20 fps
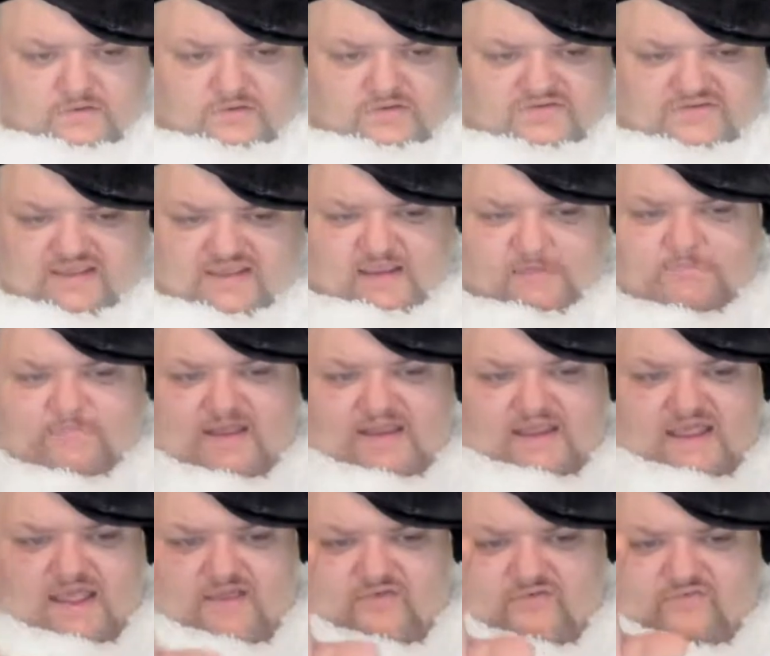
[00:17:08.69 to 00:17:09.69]
See,
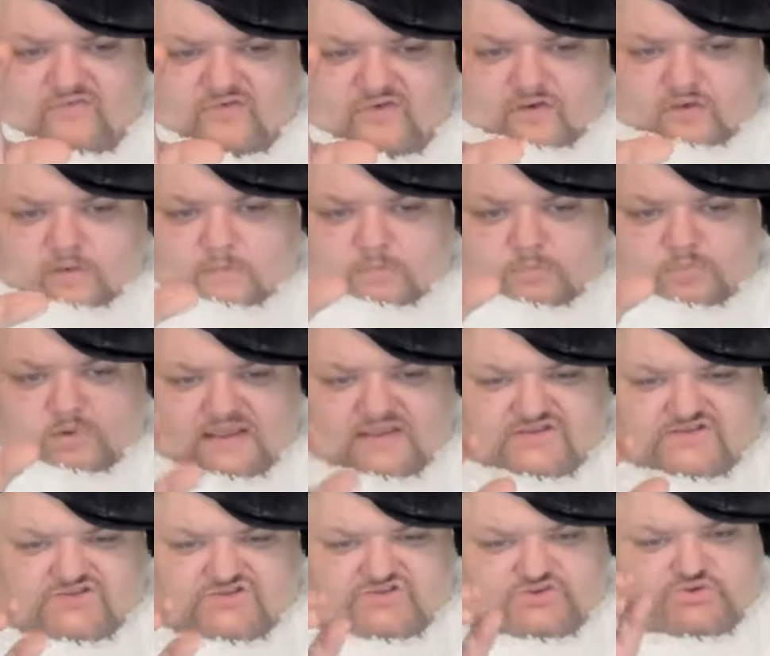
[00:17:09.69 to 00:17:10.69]
everybody else
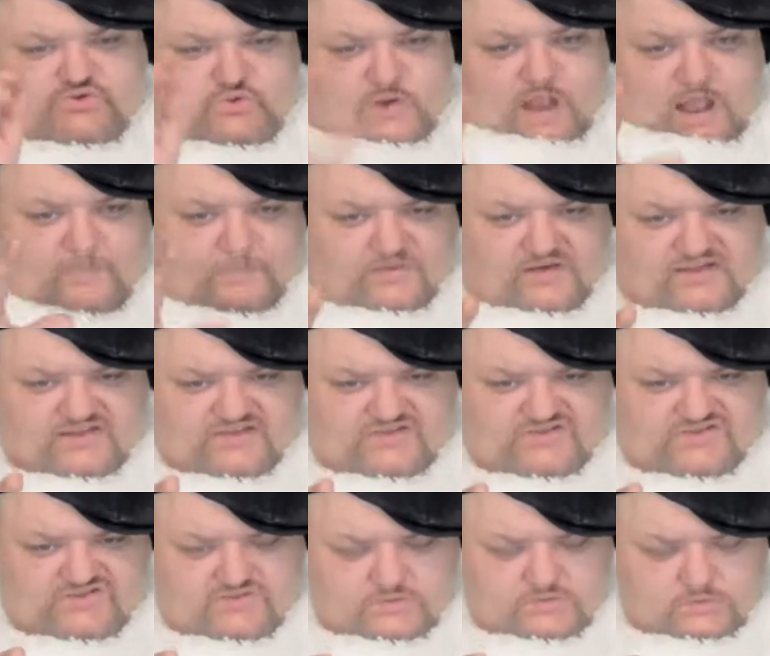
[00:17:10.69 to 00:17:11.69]
brings
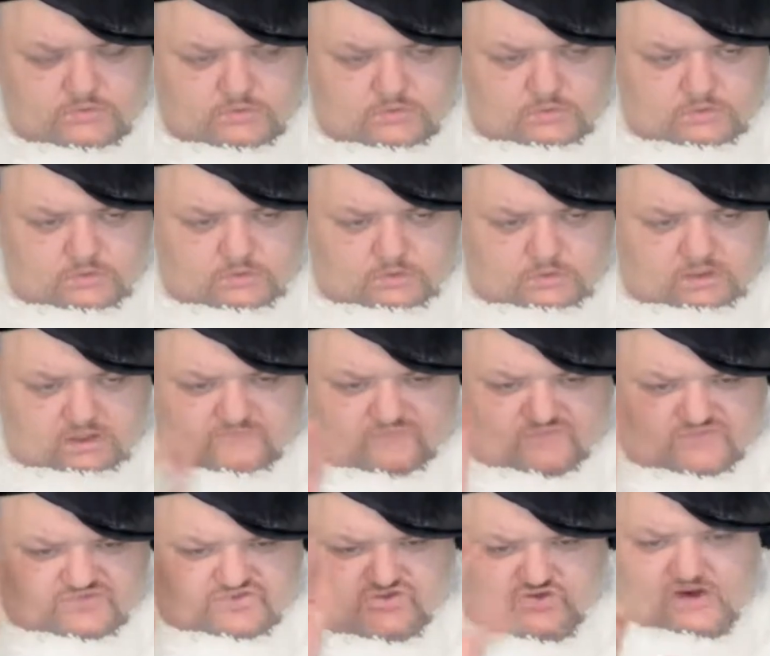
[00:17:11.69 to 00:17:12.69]
droplets of
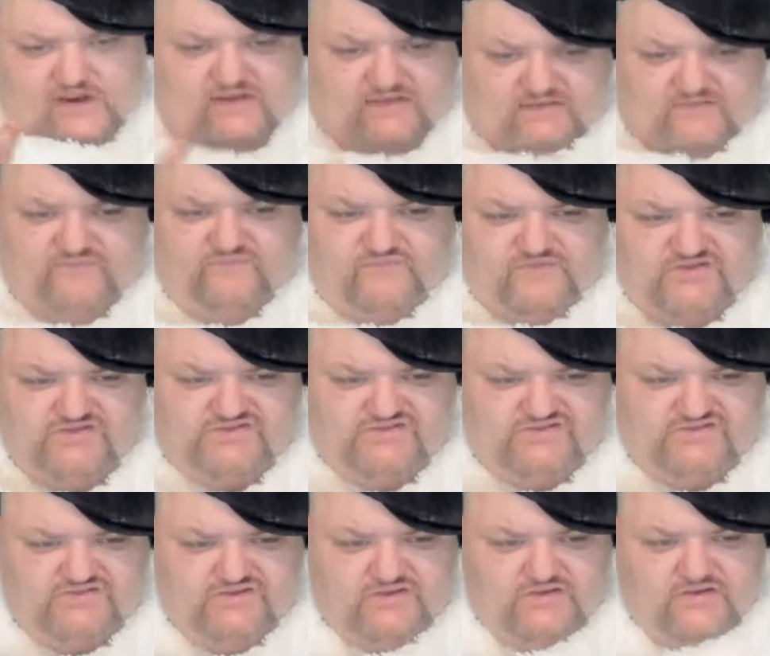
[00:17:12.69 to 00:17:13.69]

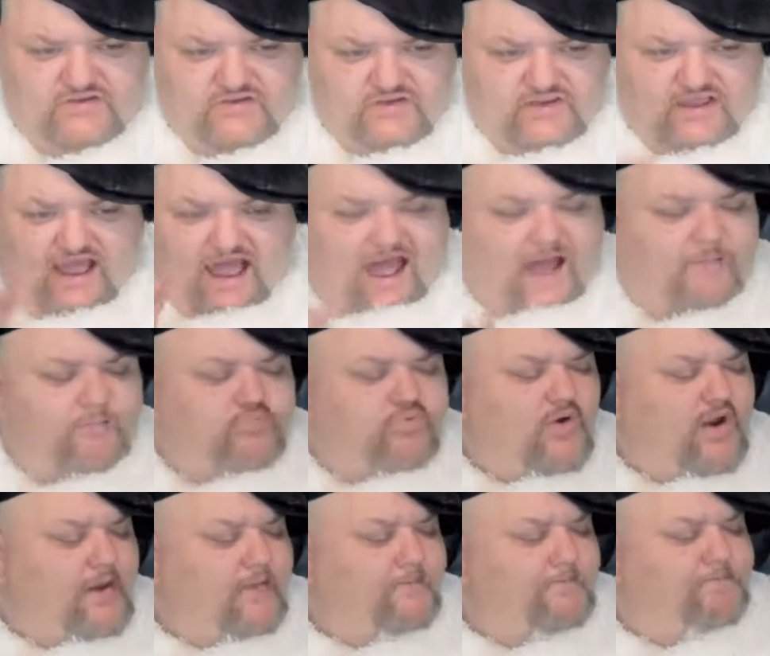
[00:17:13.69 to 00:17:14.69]
attractiveness. I
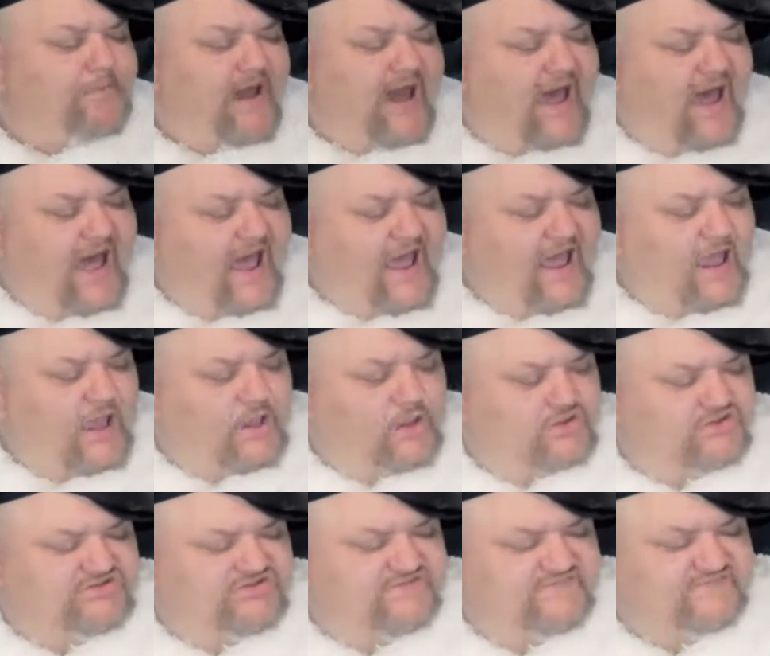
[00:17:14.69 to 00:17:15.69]
bring
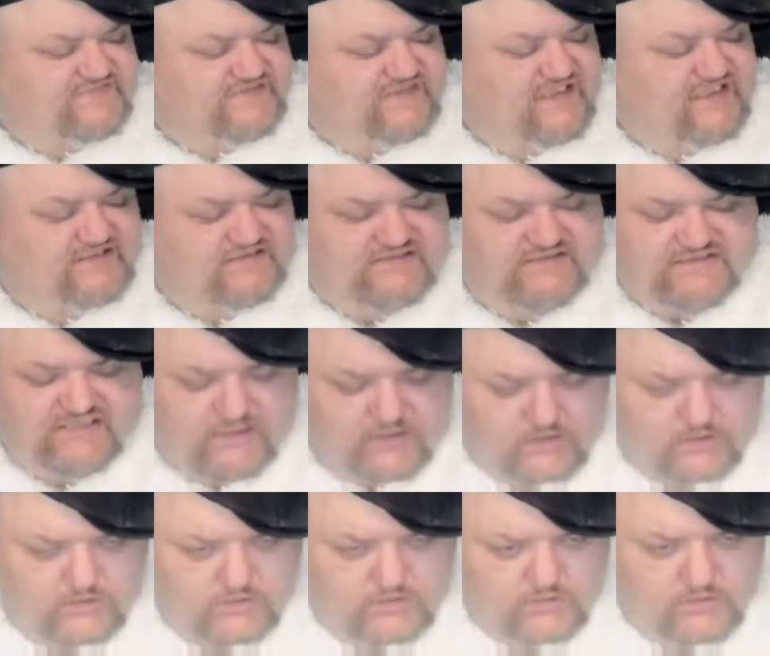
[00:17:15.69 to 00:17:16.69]
piles of sexy.
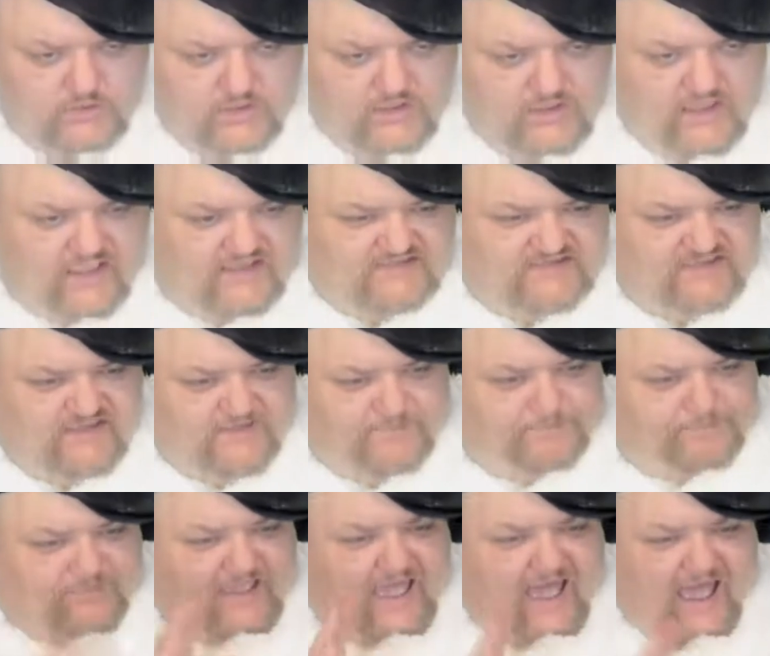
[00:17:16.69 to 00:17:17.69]
I
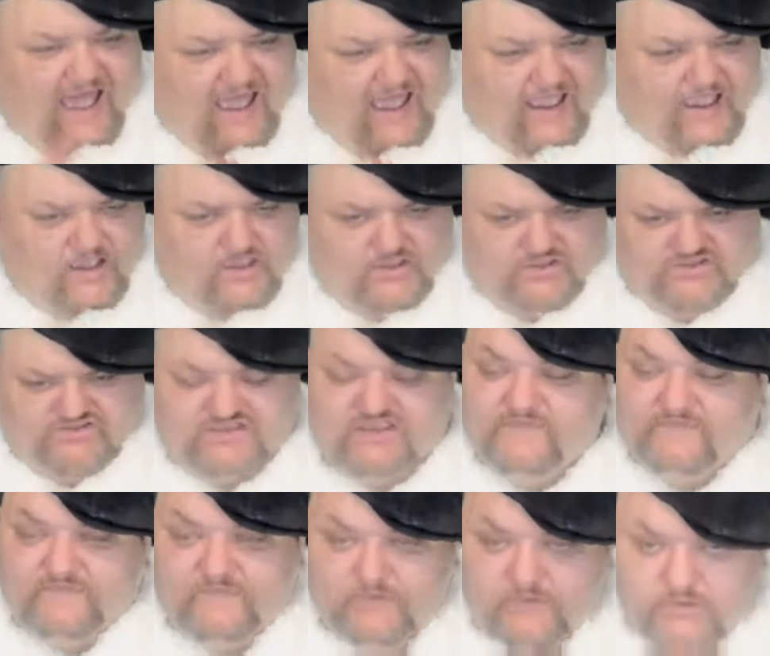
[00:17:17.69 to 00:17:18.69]
said piles
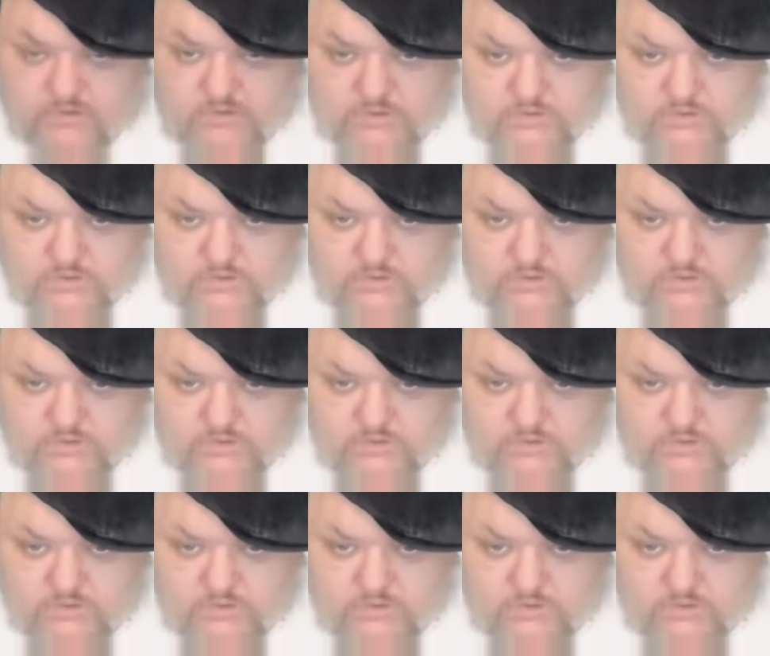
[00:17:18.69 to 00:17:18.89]
of it.